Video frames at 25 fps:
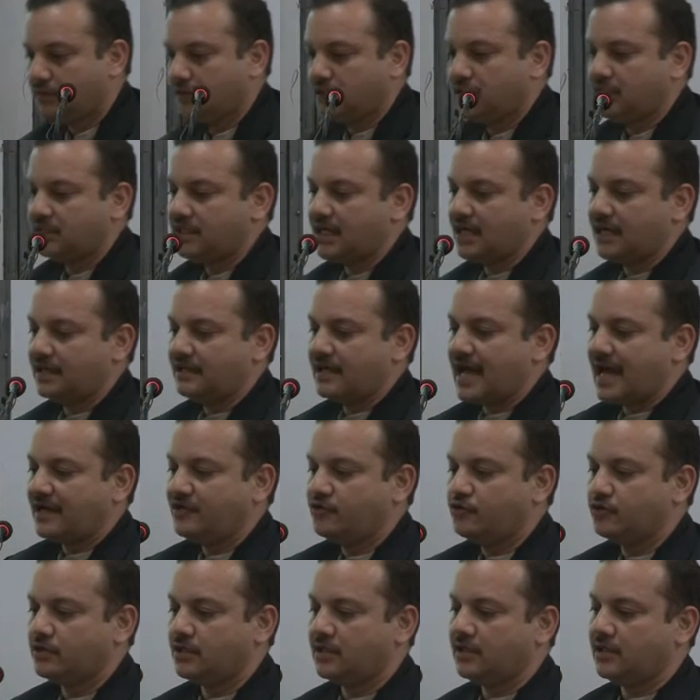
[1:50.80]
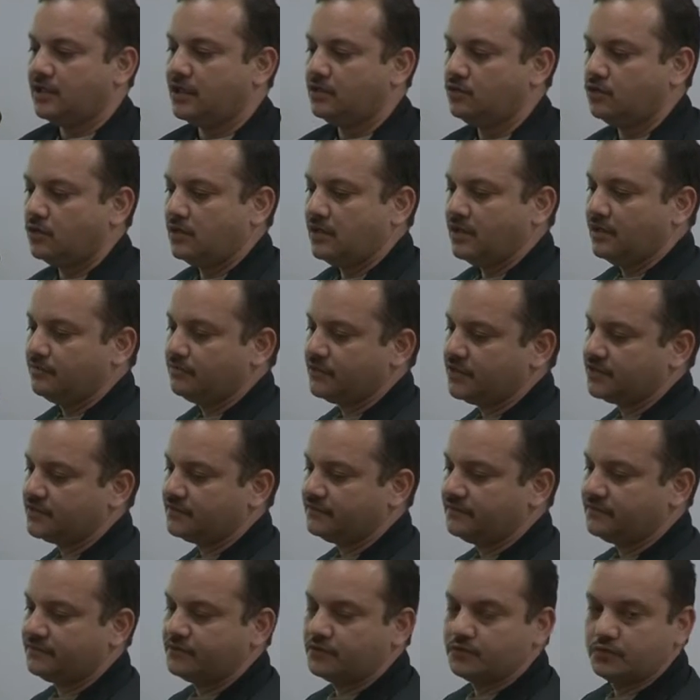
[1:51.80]
these are the actual total numbers
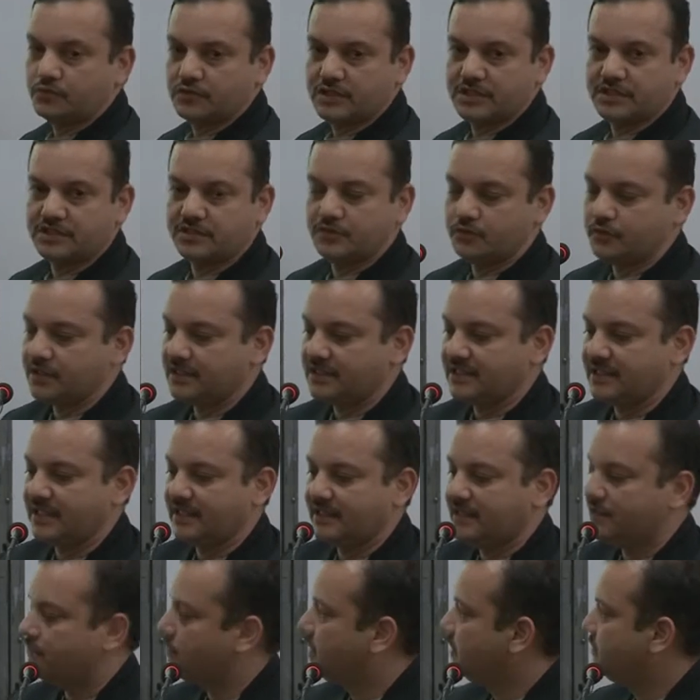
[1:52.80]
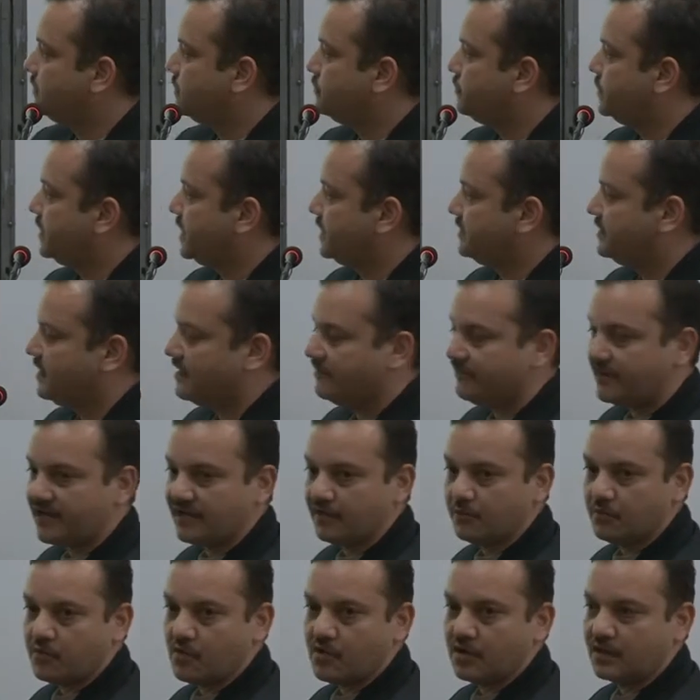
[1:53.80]
of tourists visiting Himachal Pradesh. They are
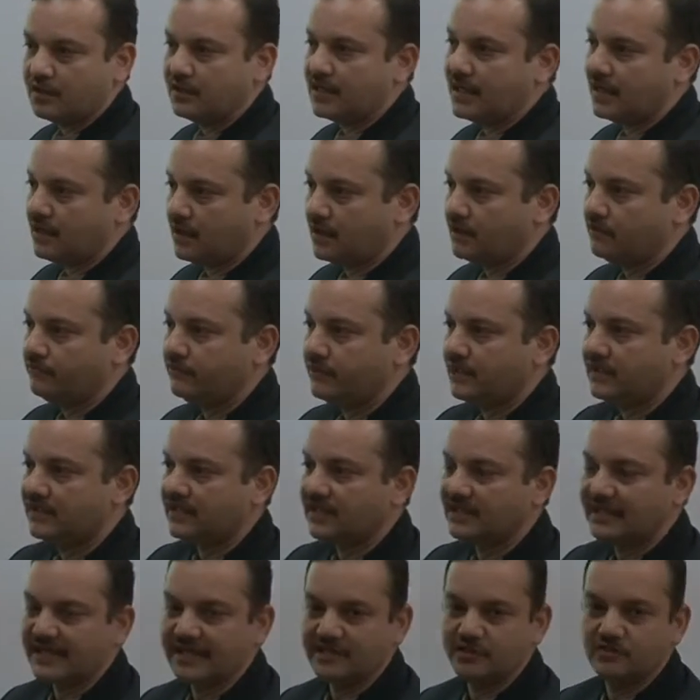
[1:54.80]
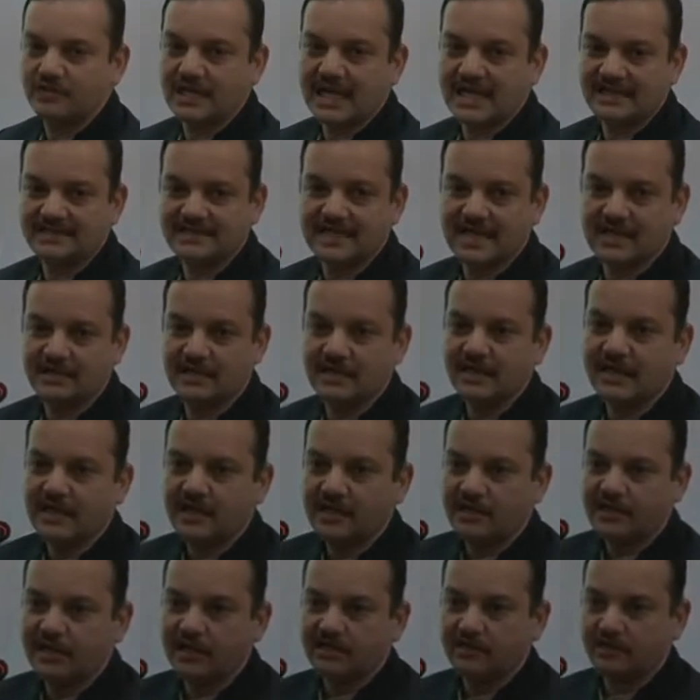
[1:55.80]
very important. We'll contextualize that
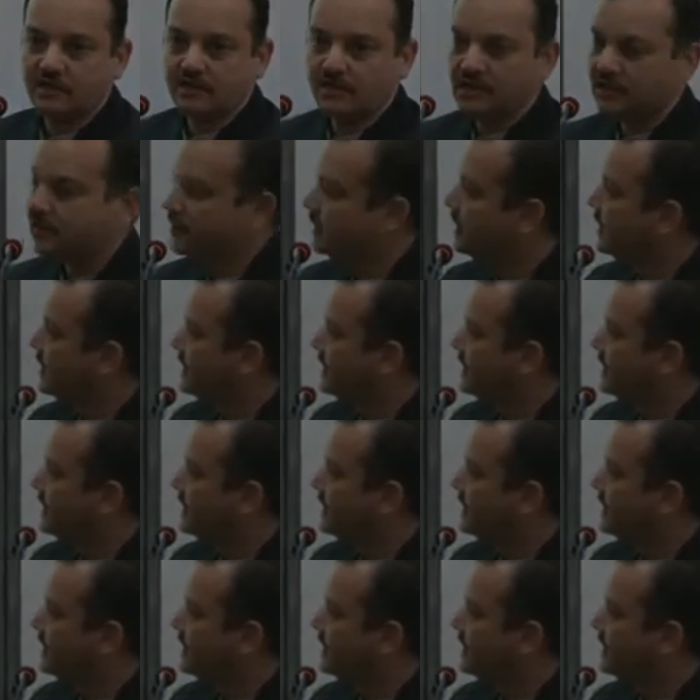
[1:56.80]
later on.